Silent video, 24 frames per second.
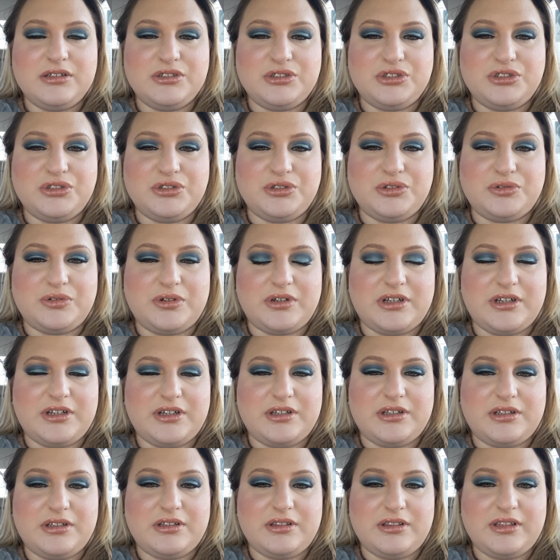to
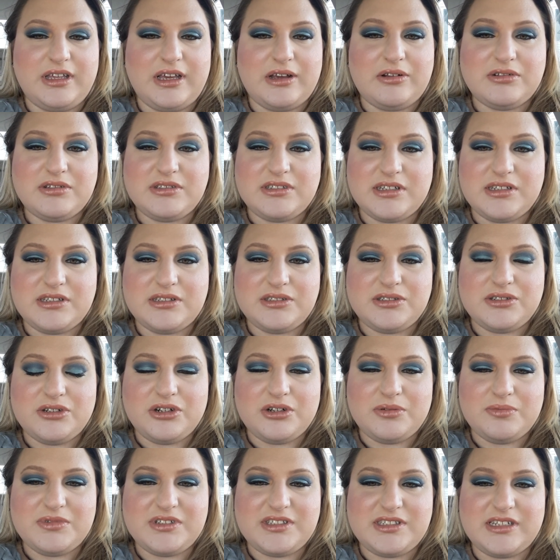the outside
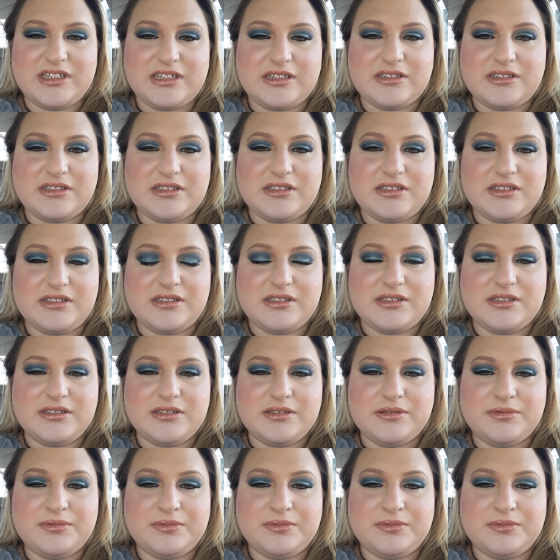circumstances.